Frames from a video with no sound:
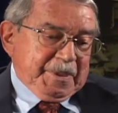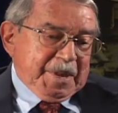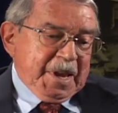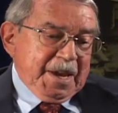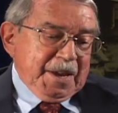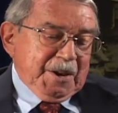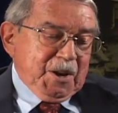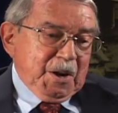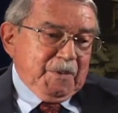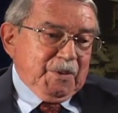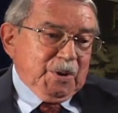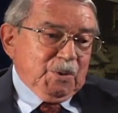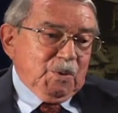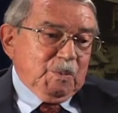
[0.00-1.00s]
taking care of
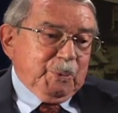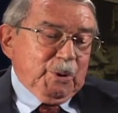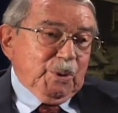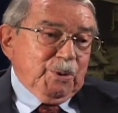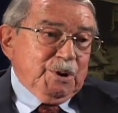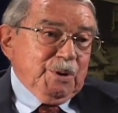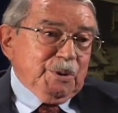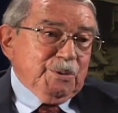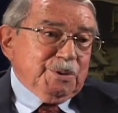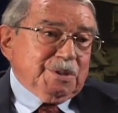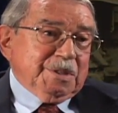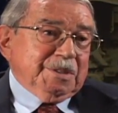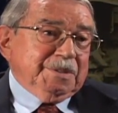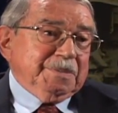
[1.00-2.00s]
your own
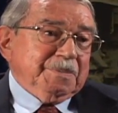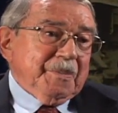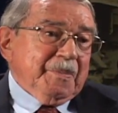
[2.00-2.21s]
produce and